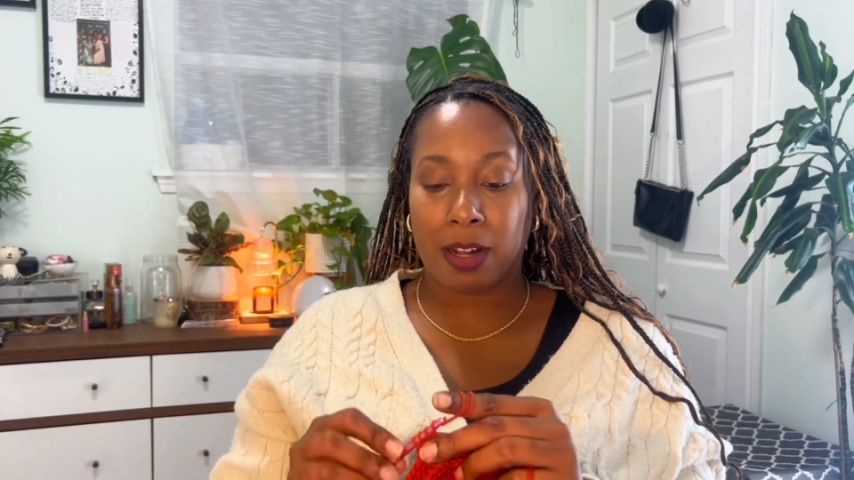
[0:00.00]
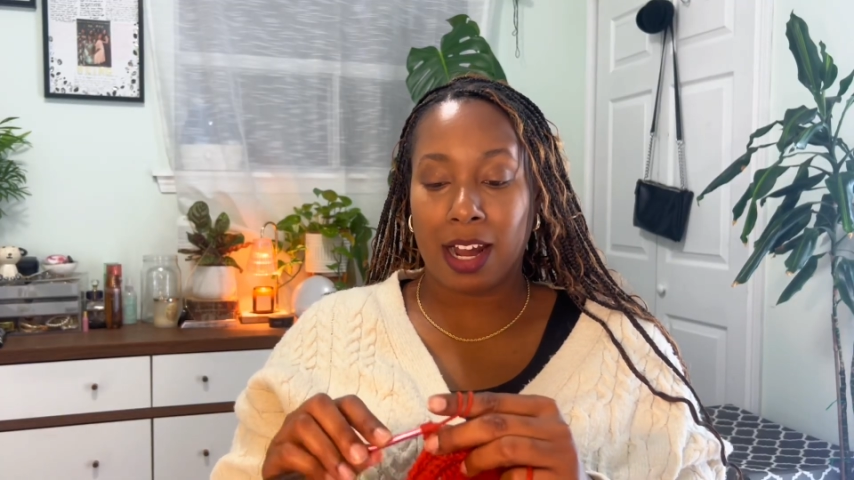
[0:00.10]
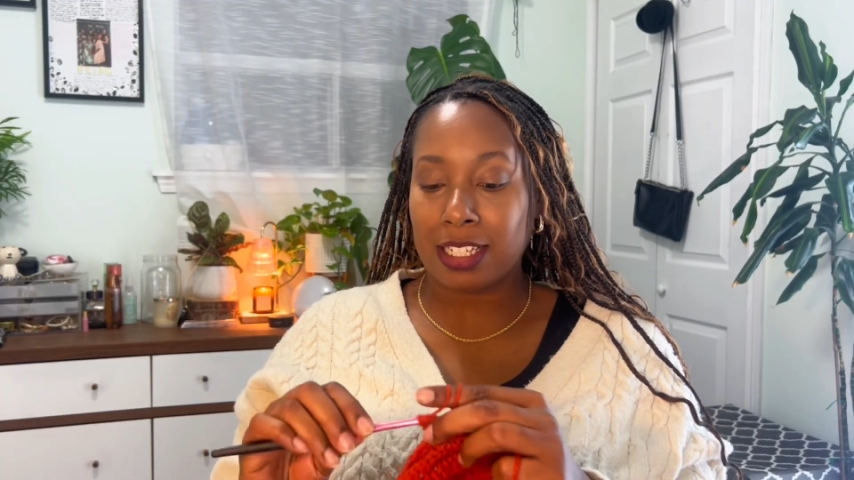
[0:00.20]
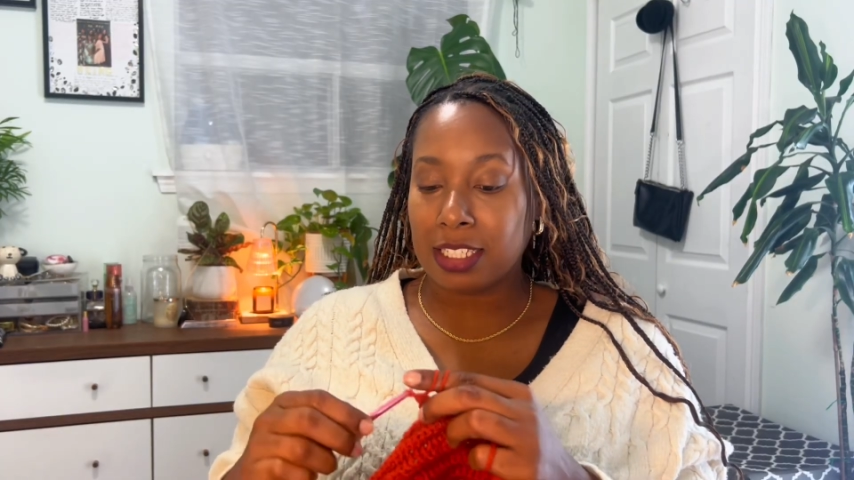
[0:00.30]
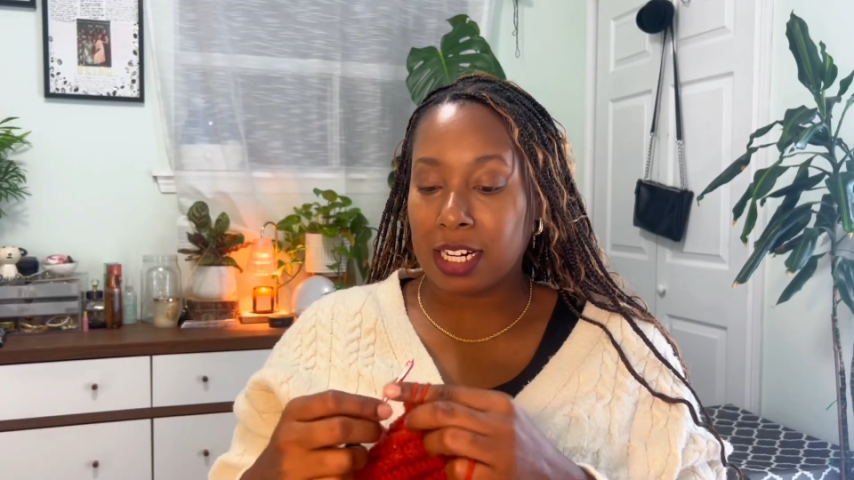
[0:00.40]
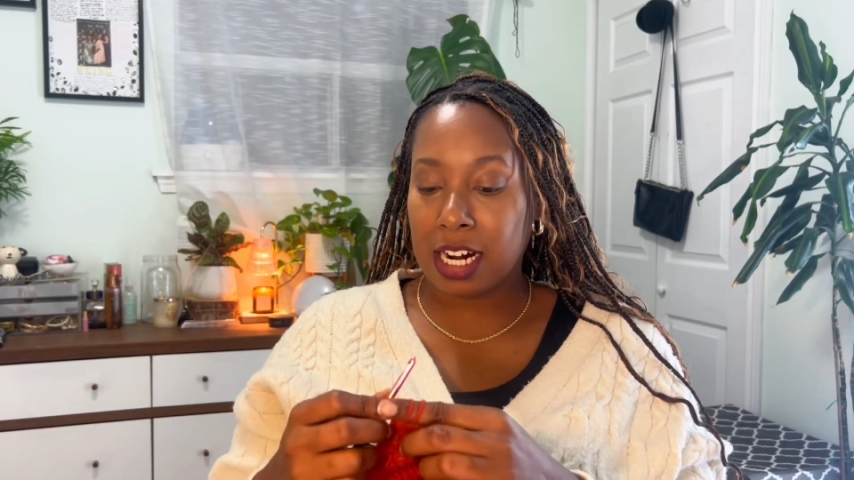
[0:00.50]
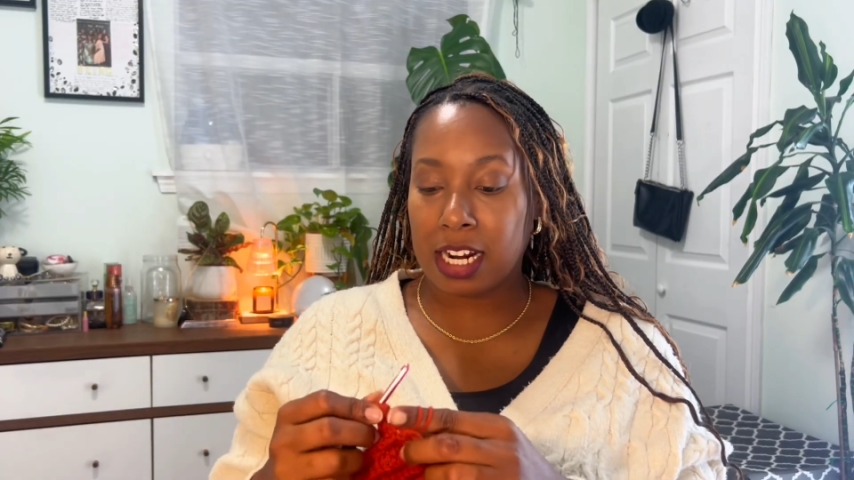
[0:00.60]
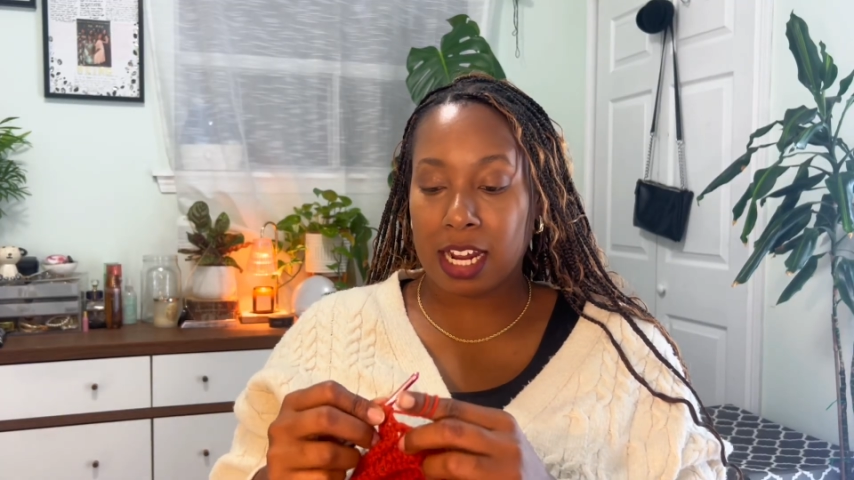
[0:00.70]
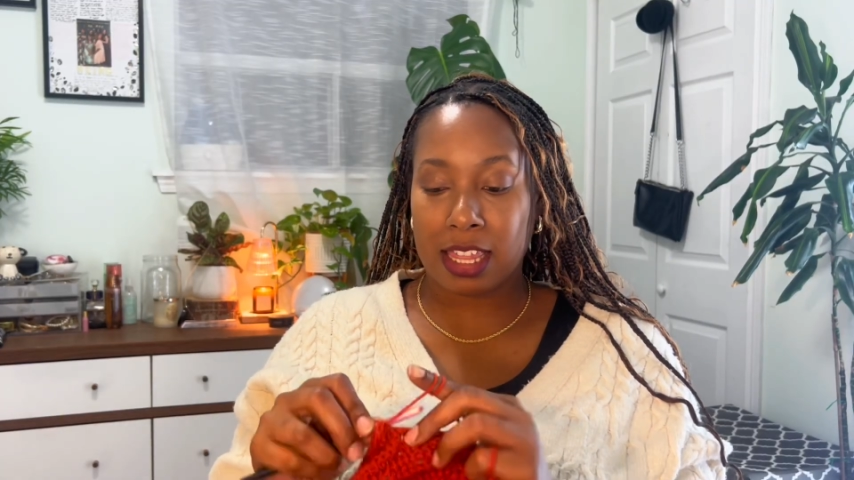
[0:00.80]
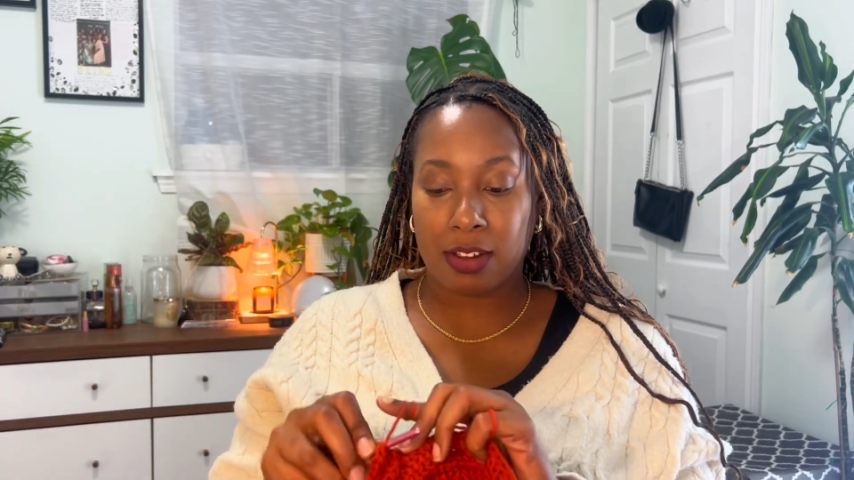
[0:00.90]
cotton
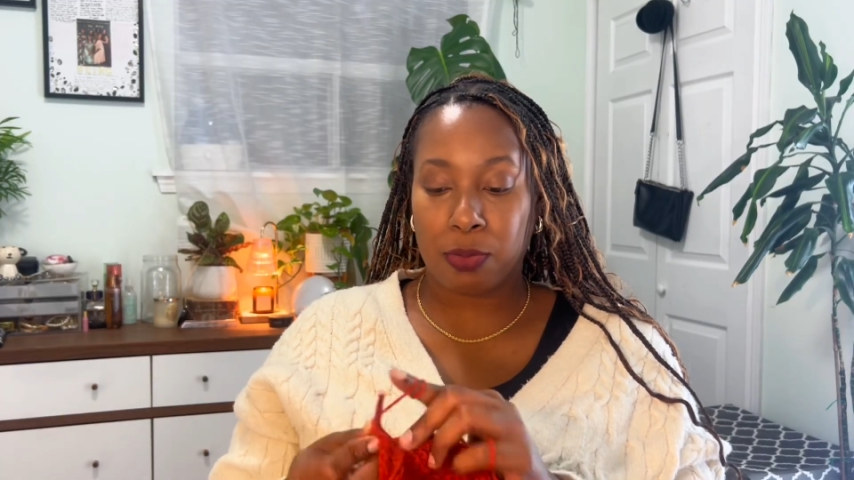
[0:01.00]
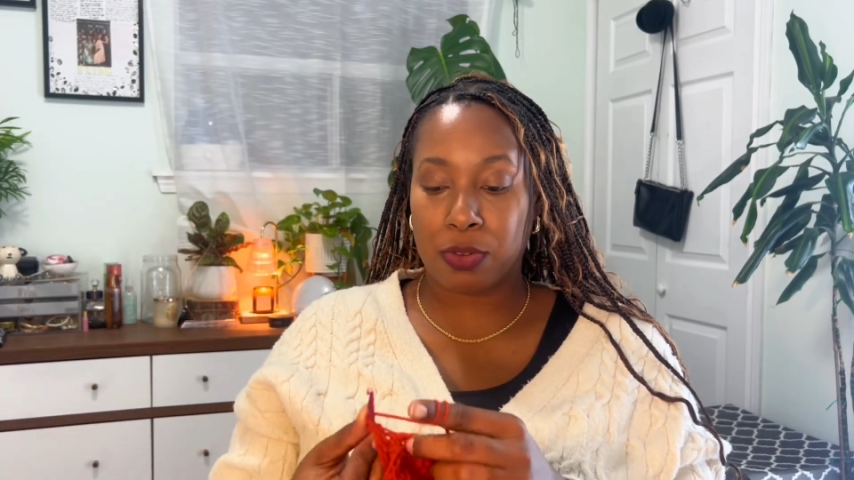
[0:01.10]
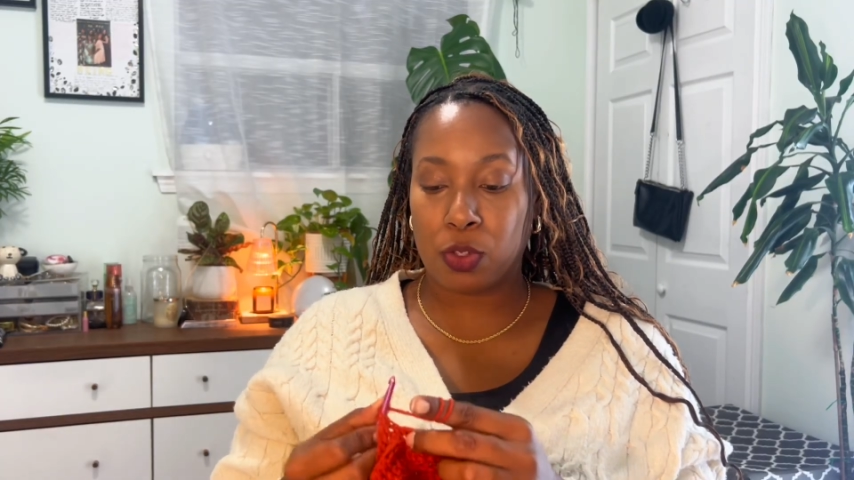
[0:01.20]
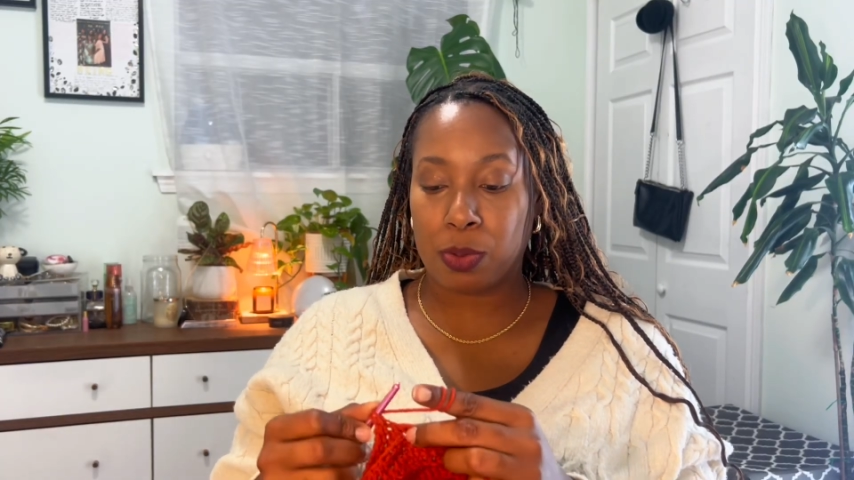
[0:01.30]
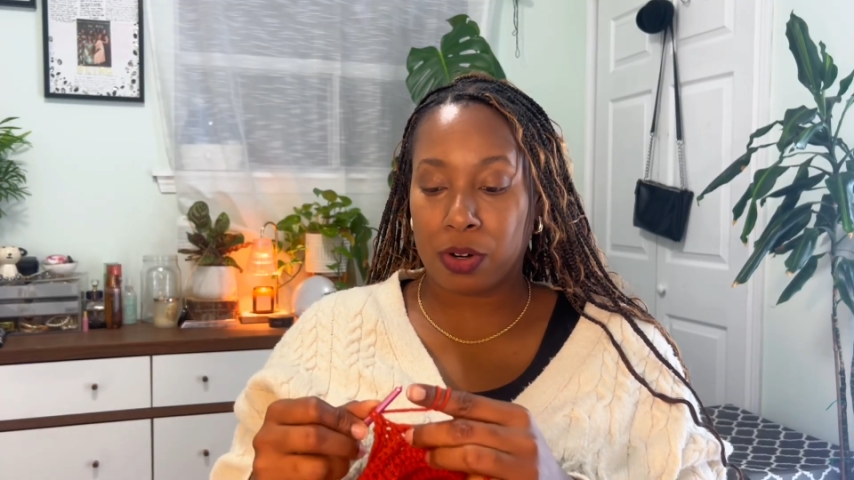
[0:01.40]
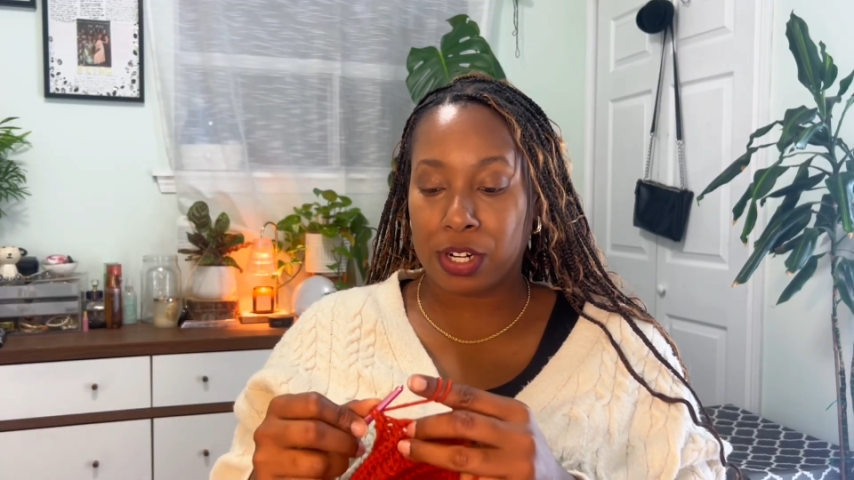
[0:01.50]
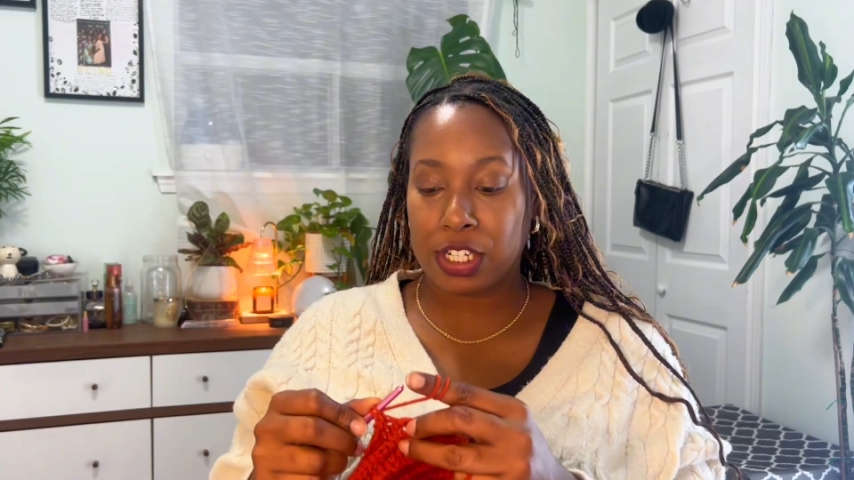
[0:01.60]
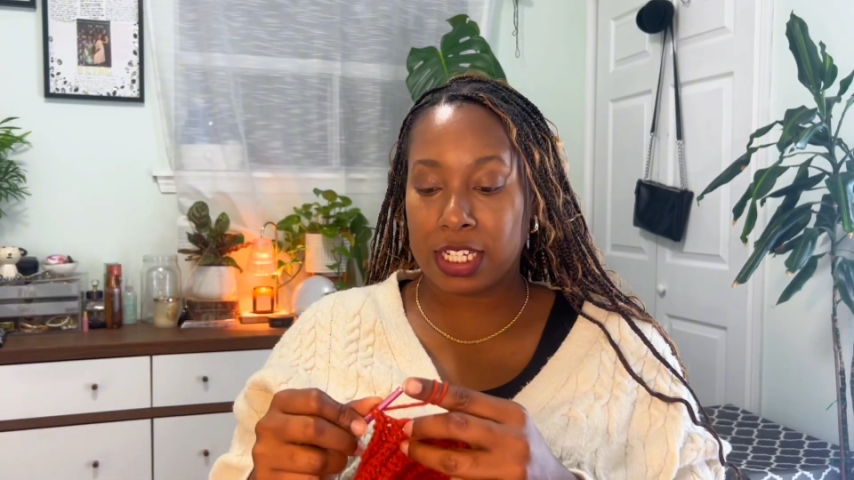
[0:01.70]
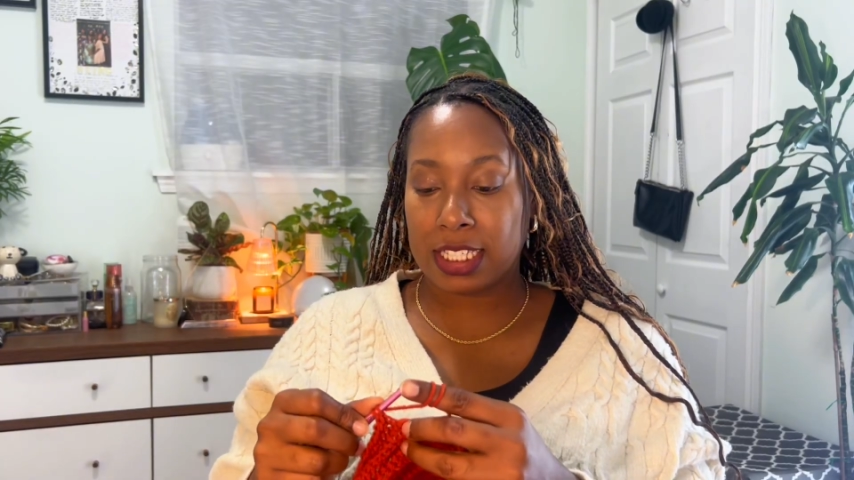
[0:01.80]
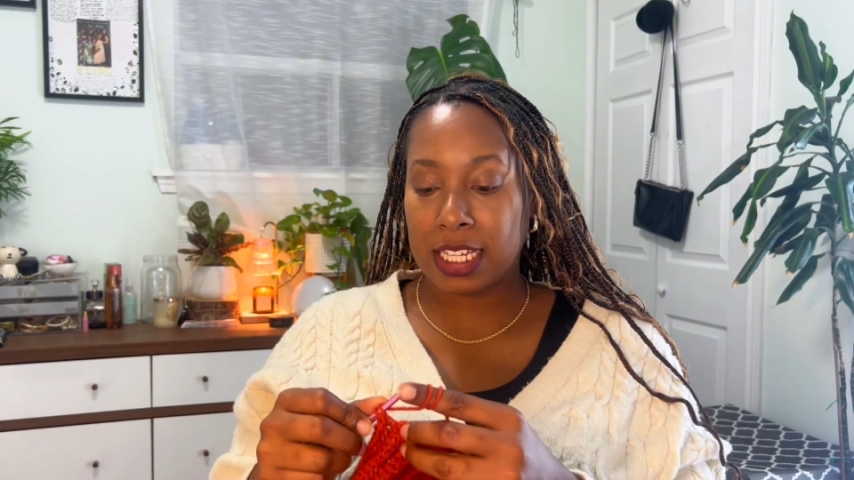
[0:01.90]
yarn I think would be super
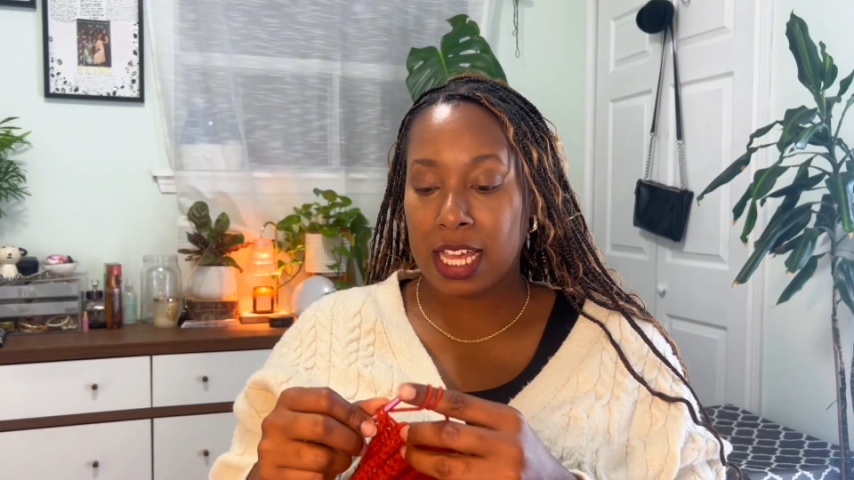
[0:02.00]
gorgeous.